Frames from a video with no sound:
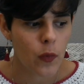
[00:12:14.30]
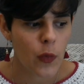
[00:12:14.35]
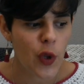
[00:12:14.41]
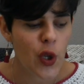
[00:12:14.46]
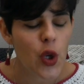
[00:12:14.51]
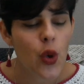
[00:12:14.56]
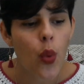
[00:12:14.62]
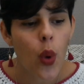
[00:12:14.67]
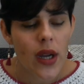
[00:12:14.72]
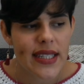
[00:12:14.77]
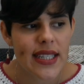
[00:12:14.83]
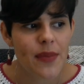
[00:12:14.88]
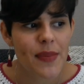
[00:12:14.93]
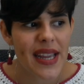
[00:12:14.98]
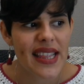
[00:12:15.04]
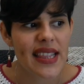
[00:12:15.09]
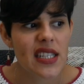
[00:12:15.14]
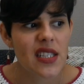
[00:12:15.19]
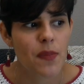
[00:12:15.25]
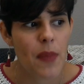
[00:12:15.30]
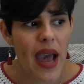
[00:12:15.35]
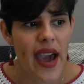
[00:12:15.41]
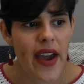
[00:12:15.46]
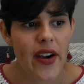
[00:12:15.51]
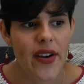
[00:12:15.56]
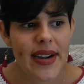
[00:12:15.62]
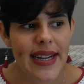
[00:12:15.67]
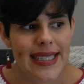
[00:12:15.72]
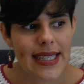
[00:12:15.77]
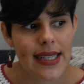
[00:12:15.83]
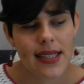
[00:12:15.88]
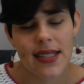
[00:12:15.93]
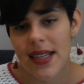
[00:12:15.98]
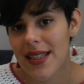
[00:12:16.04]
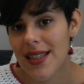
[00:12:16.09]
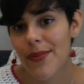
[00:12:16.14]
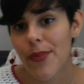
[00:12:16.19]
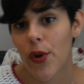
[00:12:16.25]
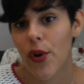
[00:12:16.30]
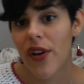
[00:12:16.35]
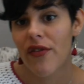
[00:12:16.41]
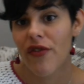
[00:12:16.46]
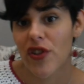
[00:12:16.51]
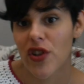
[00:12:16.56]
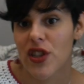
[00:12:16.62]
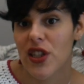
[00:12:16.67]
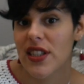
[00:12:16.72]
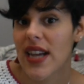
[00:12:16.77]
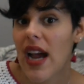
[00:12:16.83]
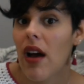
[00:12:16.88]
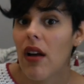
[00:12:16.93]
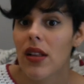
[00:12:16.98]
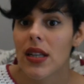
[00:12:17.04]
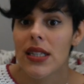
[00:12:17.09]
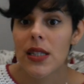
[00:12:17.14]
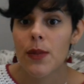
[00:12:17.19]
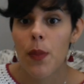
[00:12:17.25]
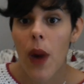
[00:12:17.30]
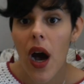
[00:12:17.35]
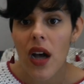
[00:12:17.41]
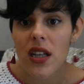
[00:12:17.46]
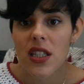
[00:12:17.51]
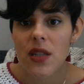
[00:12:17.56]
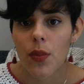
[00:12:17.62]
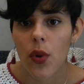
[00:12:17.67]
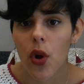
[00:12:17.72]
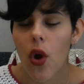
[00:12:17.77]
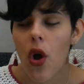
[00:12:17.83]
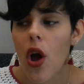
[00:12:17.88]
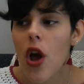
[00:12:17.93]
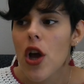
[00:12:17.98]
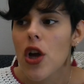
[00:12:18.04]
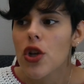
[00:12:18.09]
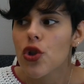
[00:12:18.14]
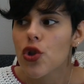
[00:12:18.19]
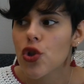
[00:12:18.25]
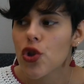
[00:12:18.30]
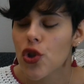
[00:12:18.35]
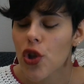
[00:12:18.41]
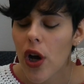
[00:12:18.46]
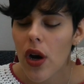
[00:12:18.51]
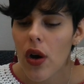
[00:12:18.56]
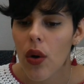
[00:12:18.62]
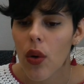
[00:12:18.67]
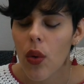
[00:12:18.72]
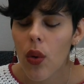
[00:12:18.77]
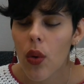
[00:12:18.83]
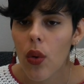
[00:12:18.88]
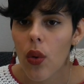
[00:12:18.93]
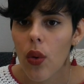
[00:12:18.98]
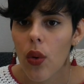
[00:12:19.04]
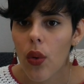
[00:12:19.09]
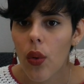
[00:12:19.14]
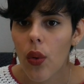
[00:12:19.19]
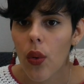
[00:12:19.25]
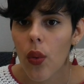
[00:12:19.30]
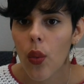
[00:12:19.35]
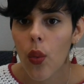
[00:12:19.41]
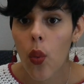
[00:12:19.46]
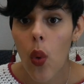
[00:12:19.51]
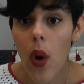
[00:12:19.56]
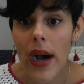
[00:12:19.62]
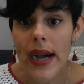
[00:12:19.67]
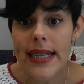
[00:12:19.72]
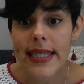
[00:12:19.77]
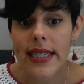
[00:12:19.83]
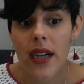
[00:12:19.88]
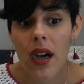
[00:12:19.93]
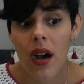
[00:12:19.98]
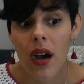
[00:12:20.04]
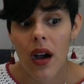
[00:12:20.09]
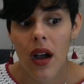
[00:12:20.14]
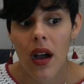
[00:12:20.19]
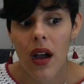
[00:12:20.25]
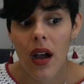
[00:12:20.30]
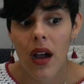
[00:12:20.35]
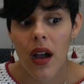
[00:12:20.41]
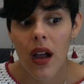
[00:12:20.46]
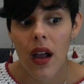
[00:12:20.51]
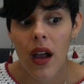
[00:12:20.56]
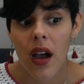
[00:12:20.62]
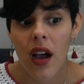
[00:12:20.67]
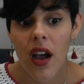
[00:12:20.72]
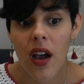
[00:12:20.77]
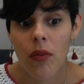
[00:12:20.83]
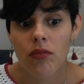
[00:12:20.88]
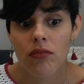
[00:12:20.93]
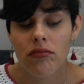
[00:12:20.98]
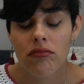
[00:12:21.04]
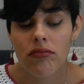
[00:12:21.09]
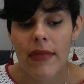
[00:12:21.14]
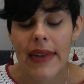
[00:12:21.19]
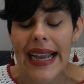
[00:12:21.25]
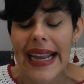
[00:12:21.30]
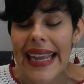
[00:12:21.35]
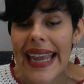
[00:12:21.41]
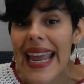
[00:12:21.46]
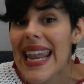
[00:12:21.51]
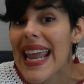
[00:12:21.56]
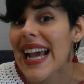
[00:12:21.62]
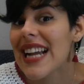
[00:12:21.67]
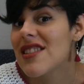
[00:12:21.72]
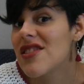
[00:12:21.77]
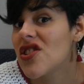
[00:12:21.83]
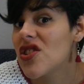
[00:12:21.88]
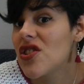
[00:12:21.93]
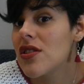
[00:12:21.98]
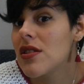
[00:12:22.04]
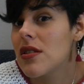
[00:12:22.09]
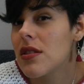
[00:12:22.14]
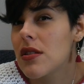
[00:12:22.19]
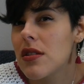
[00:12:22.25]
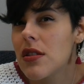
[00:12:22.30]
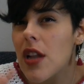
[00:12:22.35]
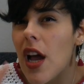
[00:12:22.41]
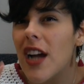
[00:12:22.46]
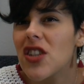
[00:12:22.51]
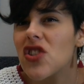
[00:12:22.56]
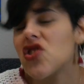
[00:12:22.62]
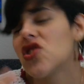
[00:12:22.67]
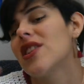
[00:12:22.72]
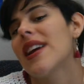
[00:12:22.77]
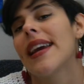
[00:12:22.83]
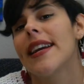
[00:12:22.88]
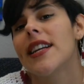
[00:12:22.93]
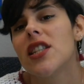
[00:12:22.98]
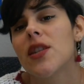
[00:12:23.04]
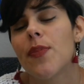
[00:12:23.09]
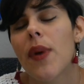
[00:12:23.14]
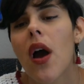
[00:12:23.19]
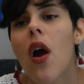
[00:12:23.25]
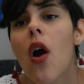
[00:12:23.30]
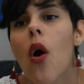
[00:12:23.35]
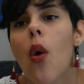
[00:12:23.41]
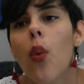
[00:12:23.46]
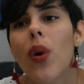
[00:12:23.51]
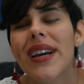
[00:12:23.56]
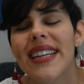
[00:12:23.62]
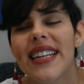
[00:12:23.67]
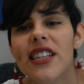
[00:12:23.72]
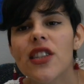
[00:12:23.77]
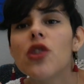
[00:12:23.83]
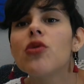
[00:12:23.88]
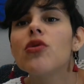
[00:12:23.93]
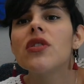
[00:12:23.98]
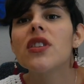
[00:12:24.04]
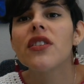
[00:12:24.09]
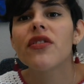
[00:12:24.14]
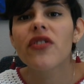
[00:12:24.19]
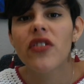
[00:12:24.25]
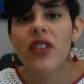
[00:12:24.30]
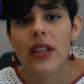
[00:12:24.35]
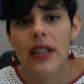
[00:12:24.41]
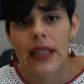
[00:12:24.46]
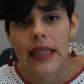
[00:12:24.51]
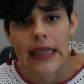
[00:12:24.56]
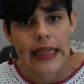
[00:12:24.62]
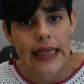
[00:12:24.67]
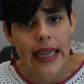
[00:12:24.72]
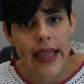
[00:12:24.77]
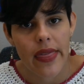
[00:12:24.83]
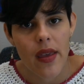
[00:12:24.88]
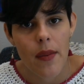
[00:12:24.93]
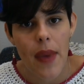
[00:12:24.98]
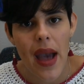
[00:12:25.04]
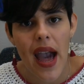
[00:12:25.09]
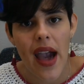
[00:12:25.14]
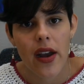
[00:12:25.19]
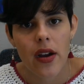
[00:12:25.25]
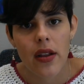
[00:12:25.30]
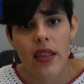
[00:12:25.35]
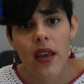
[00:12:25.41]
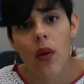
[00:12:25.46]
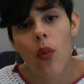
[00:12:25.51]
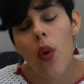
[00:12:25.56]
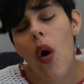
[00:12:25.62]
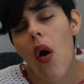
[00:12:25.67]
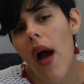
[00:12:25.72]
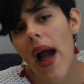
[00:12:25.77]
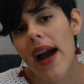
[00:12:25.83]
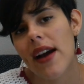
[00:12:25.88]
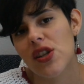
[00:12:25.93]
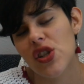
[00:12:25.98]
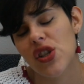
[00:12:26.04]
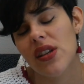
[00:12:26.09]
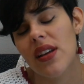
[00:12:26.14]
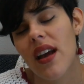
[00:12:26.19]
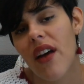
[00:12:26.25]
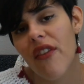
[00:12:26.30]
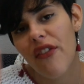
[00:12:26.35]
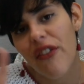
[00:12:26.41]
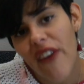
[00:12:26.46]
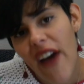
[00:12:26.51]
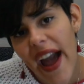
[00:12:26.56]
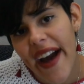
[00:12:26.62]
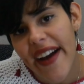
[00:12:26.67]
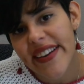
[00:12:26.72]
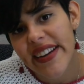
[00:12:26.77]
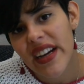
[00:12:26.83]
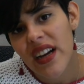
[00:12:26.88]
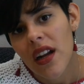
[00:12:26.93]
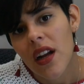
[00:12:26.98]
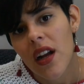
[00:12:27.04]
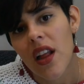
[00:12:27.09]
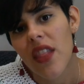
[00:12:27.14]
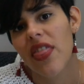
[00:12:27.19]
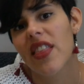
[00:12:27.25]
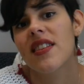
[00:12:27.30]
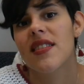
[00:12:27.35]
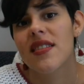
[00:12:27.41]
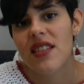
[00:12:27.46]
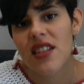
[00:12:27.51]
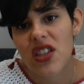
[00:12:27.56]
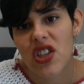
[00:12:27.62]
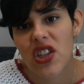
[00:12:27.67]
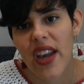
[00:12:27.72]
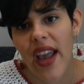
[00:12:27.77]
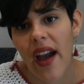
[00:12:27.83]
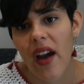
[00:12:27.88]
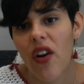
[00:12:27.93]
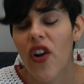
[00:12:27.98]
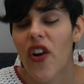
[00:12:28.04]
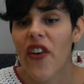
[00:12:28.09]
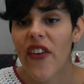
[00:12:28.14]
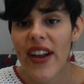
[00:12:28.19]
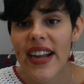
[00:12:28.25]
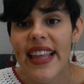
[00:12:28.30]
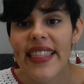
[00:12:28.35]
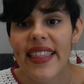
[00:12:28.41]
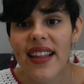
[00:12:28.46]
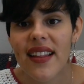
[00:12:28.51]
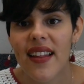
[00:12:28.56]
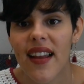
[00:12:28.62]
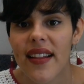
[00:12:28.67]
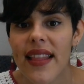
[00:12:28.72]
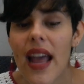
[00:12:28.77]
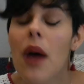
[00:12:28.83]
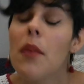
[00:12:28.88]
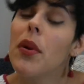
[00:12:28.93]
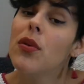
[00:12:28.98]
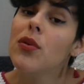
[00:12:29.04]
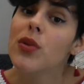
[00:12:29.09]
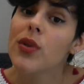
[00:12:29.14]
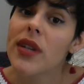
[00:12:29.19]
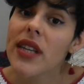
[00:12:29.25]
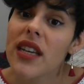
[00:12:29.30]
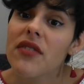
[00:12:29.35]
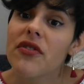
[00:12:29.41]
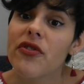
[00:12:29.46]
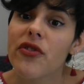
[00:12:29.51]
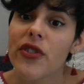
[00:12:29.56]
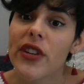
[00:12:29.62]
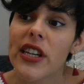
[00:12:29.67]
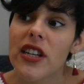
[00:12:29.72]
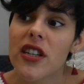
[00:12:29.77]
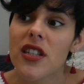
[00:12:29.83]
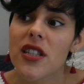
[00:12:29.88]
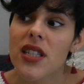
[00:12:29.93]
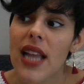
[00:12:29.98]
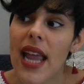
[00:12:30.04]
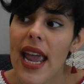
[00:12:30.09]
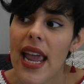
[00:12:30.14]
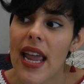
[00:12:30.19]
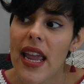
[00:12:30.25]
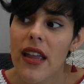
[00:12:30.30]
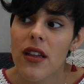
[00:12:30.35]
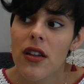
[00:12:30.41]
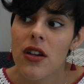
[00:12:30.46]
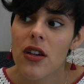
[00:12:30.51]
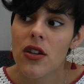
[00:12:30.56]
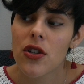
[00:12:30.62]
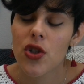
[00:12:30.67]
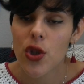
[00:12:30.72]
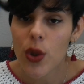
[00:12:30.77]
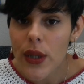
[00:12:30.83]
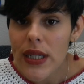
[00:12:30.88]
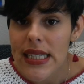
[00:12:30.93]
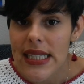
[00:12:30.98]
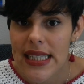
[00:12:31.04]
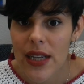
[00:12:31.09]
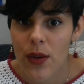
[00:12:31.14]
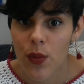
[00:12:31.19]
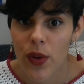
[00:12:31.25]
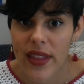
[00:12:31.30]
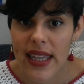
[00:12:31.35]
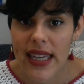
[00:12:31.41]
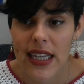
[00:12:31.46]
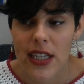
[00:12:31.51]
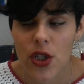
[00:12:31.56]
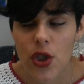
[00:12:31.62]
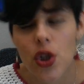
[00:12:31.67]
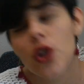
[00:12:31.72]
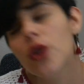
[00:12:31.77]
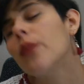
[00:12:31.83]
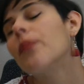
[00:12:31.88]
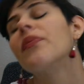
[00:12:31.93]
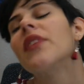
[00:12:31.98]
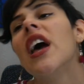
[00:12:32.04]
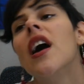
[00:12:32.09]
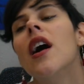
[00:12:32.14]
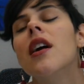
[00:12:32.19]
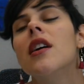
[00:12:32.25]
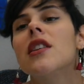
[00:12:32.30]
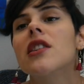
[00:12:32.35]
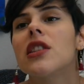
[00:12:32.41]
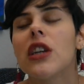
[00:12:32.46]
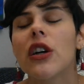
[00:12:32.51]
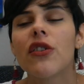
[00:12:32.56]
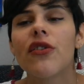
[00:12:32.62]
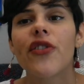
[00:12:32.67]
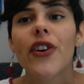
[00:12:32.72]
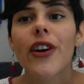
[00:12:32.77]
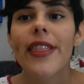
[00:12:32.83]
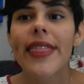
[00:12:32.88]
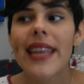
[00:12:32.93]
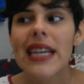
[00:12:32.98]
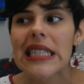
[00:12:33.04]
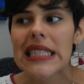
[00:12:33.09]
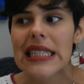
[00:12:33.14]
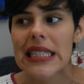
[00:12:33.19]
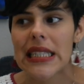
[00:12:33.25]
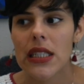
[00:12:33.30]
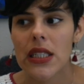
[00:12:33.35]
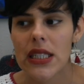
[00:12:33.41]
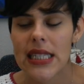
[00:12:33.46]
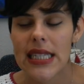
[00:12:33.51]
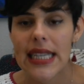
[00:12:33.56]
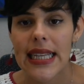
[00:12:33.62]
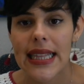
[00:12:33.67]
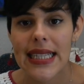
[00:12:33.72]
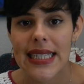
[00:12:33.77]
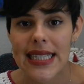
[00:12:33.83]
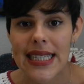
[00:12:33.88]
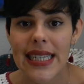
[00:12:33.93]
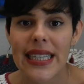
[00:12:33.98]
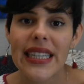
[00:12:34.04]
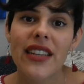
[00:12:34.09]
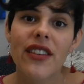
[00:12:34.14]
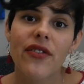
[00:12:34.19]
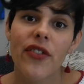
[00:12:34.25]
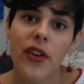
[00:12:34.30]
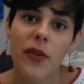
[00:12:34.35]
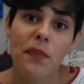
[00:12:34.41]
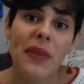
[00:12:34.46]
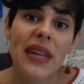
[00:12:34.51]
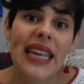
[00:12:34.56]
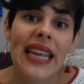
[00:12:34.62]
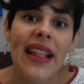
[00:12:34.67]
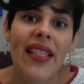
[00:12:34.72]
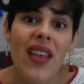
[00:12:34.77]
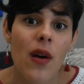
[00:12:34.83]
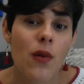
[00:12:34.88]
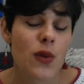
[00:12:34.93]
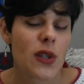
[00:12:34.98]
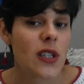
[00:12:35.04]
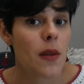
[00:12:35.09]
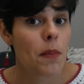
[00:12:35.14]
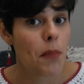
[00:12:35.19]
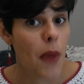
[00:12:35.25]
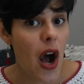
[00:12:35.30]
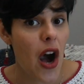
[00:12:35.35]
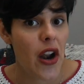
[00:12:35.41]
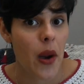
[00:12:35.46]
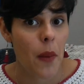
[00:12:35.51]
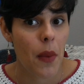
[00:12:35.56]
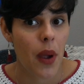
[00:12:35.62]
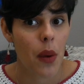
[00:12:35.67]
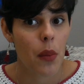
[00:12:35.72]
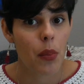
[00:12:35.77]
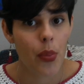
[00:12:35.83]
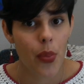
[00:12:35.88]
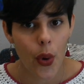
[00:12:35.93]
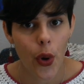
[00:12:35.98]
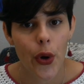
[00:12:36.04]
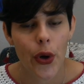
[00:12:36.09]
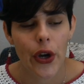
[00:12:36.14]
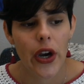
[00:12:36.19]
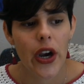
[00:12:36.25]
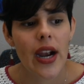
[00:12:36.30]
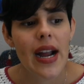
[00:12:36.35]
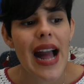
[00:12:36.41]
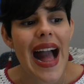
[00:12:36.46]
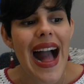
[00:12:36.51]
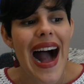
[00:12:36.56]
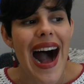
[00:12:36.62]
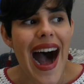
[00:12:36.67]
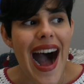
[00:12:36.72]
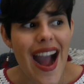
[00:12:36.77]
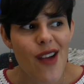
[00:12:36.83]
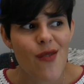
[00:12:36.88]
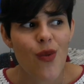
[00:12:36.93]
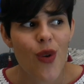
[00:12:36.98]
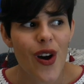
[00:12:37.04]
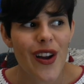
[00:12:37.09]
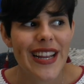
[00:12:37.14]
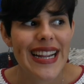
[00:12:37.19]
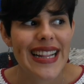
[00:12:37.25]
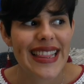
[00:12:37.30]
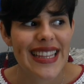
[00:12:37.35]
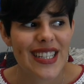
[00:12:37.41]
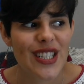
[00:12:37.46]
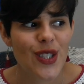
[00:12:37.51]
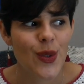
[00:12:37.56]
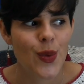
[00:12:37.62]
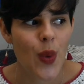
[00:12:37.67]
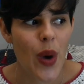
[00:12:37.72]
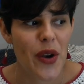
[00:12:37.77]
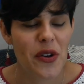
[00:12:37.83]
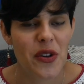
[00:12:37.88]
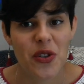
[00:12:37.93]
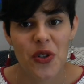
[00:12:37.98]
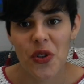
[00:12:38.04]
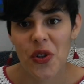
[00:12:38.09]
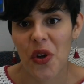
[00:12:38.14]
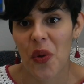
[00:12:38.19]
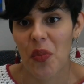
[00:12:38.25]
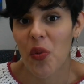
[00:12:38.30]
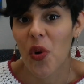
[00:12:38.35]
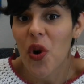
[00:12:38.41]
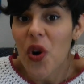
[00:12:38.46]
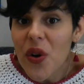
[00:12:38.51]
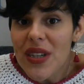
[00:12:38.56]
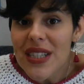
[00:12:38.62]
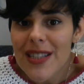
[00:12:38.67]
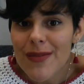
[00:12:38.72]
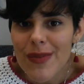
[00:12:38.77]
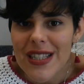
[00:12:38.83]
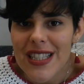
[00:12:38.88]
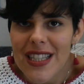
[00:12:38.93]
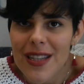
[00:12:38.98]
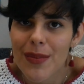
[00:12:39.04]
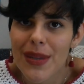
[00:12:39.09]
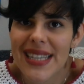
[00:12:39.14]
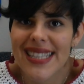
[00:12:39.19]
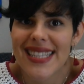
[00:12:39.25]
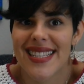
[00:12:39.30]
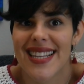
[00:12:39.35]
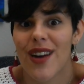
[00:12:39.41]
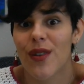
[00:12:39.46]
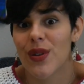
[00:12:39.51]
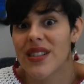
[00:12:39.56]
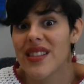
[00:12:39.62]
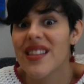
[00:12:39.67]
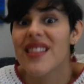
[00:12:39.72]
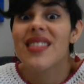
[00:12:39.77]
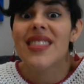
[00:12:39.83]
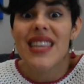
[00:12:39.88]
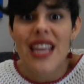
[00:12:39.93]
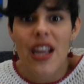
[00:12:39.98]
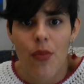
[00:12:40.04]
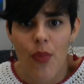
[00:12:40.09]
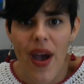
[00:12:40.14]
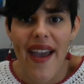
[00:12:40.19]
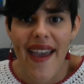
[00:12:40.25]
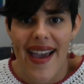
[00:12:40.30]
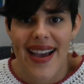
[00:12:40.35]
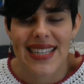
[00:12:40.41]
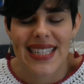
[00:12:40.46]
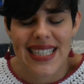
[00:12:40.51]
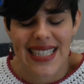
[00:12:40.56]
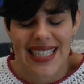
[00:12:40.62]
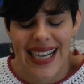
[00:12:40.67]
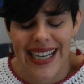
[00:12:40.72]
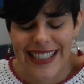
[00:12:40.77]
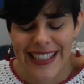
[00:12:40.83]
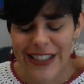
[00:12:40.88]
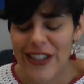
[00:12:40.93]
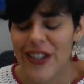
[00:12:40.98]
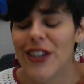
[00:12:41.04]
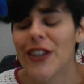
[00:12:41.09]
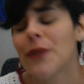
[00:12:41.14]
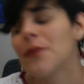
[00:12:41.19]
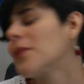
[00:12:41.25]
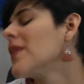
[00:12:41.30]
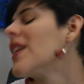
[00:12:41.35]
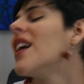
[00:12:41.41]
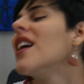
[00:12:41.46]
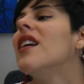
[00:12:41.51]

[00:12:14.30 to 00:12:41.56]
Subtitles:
you want to make this pattern as accessible and versatile as possible. So what can I not change, but what can I do differently in the pattern that won't actually affect the stitch count or anything like that, but will give readers a choice in what they can do? So for this little teeth tee, for me, that was the bottom border. I wanted this sweater to look more Christmassy because that was the theme I had decided on.